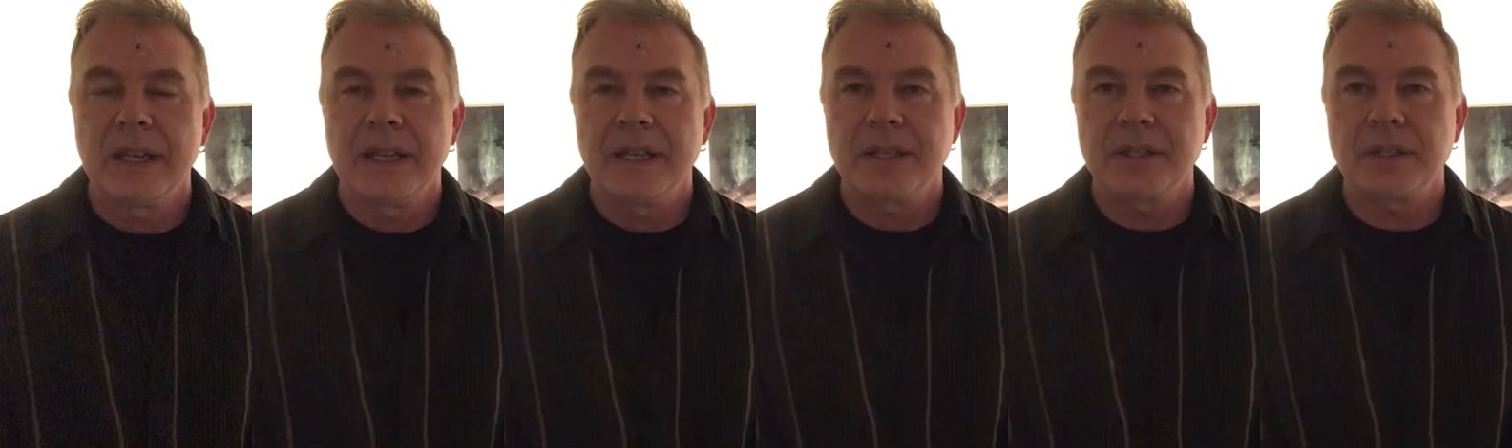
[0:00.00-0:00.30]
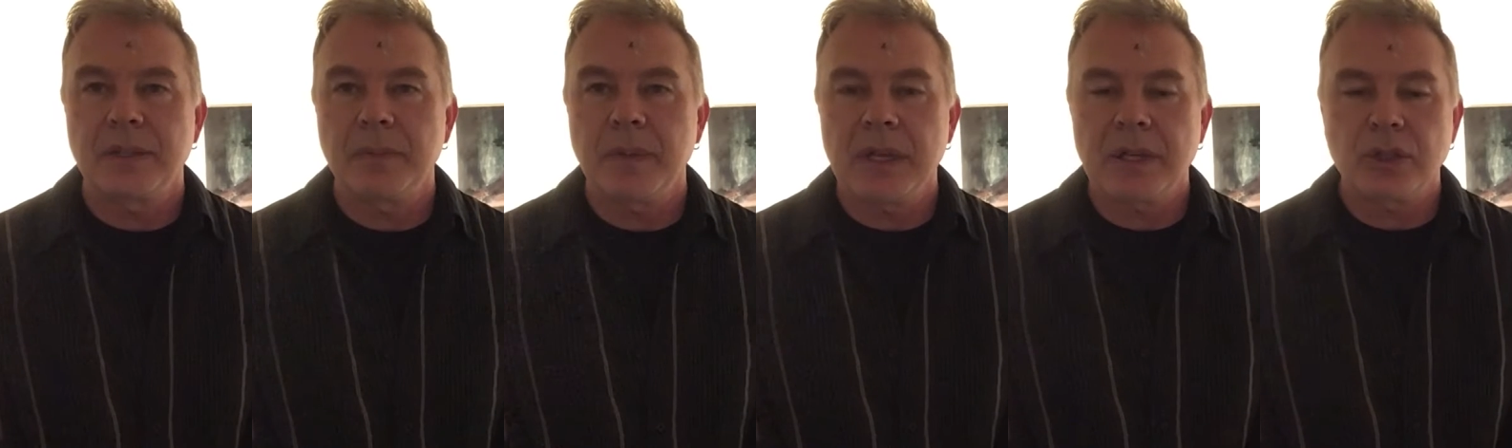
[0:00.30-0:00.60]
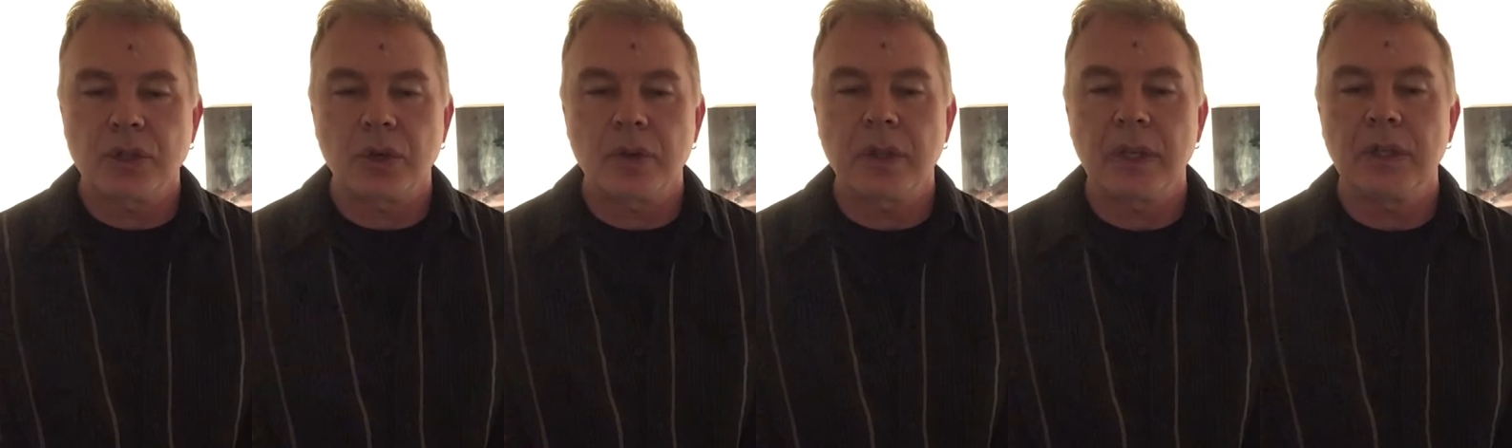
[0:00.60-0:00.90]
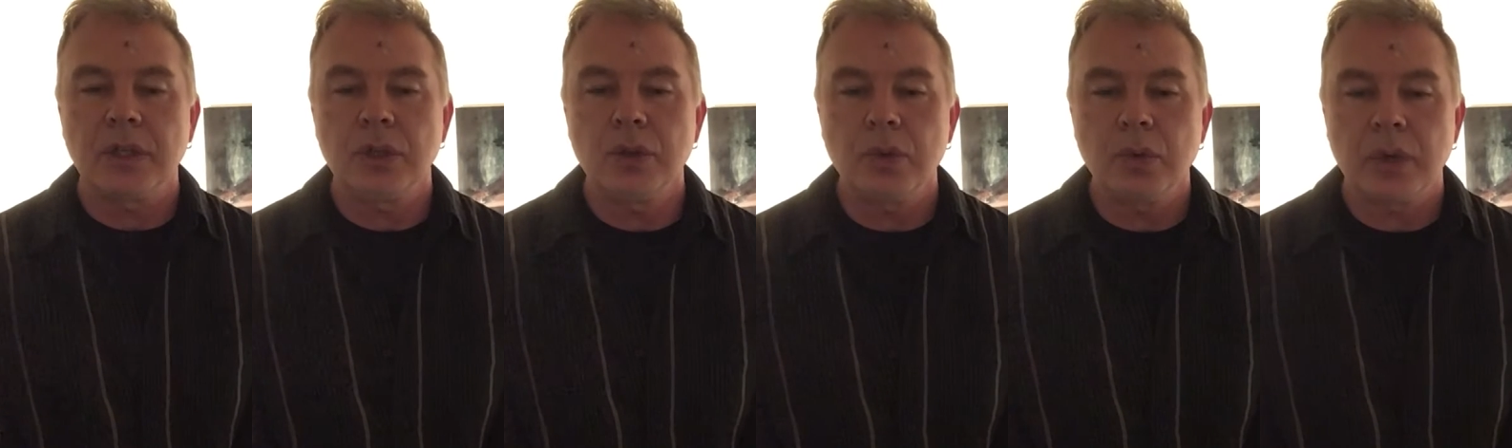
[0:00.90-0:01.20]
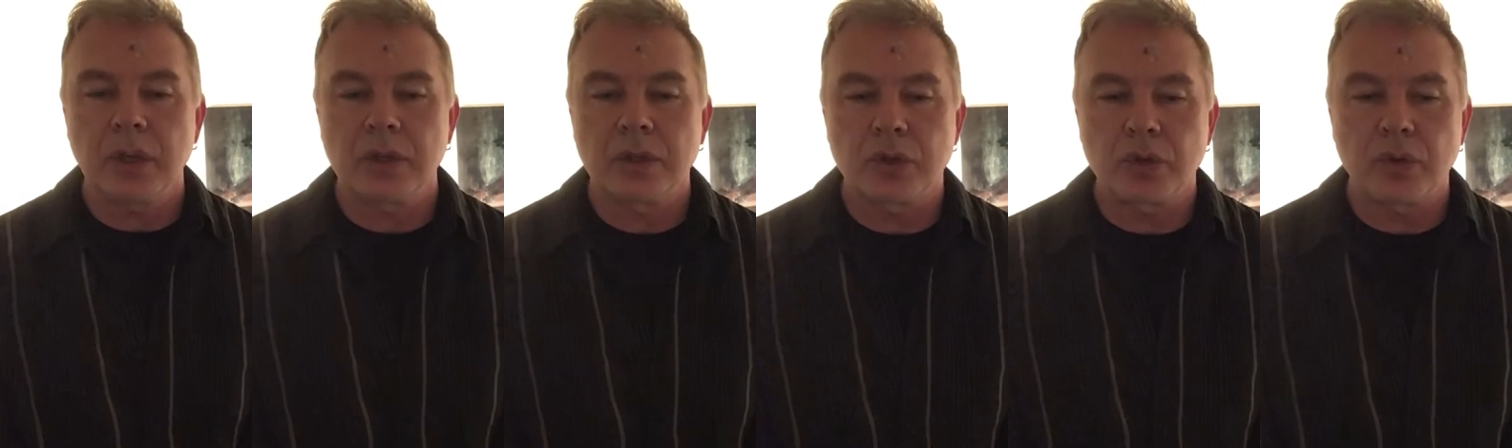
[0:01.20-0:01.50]
is to make sure that you
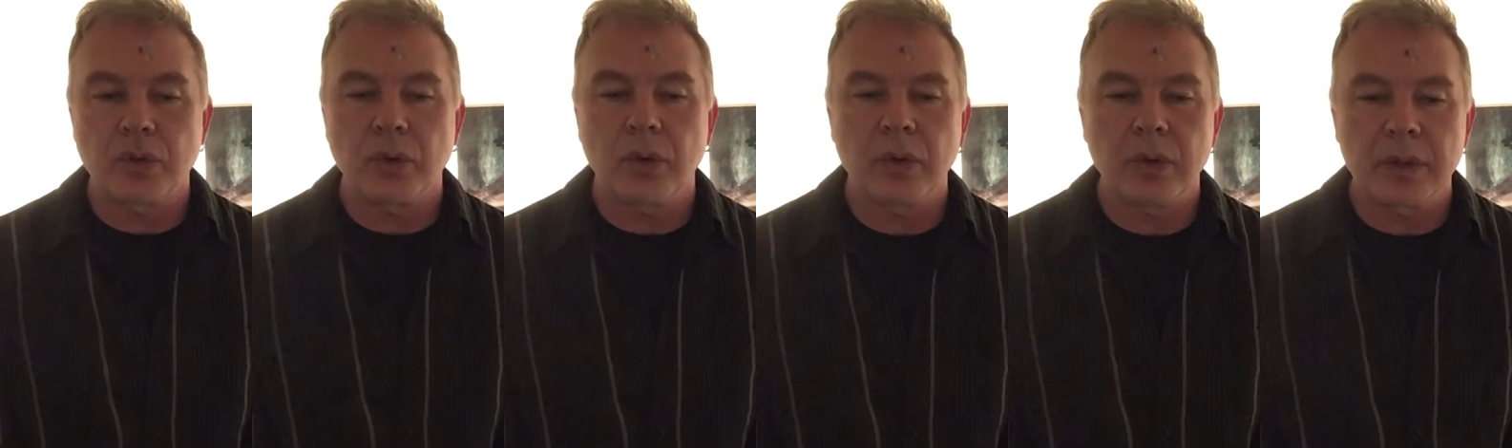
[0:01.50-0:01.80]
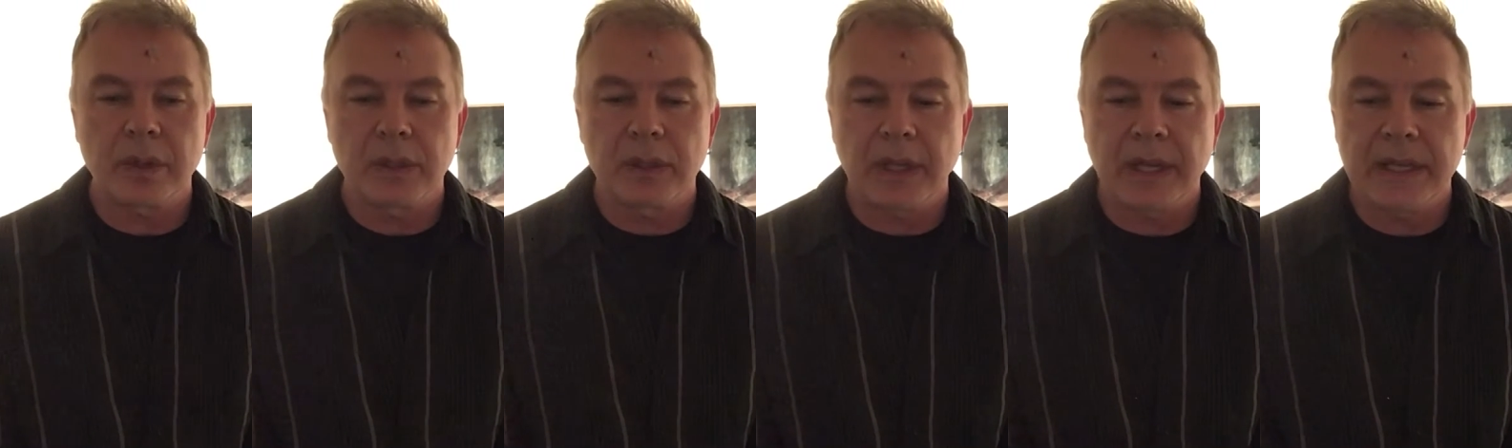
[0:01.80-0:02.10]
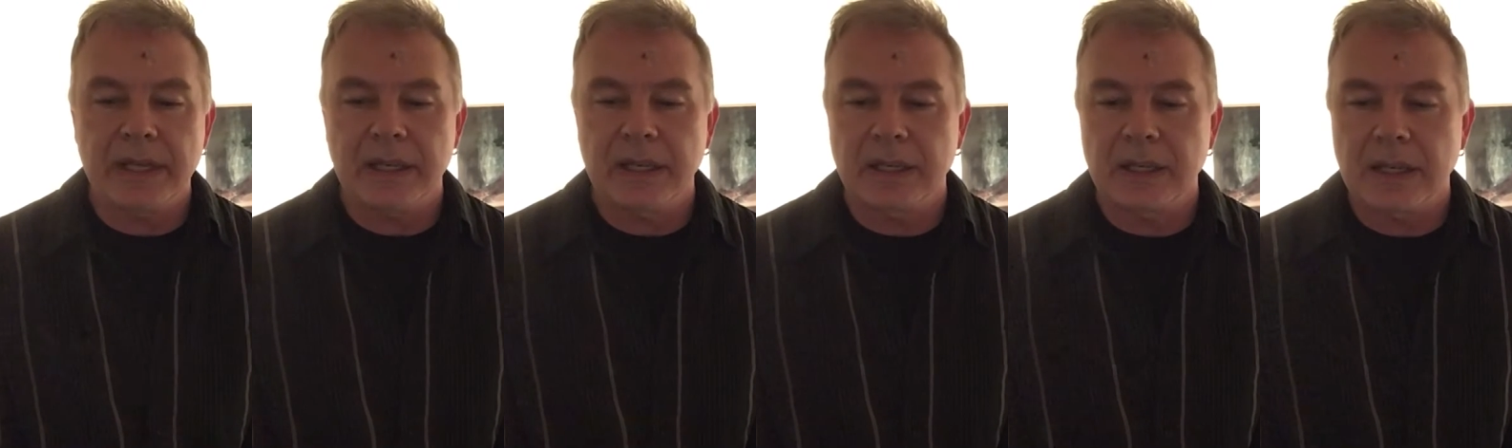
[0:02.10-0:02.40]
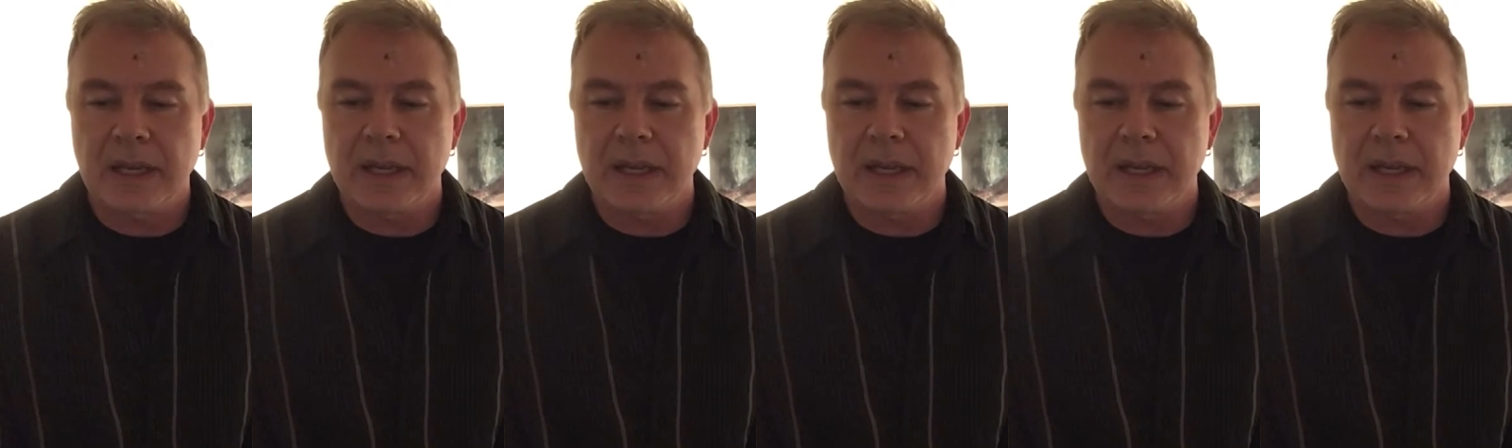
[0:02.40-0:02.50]
control the lighting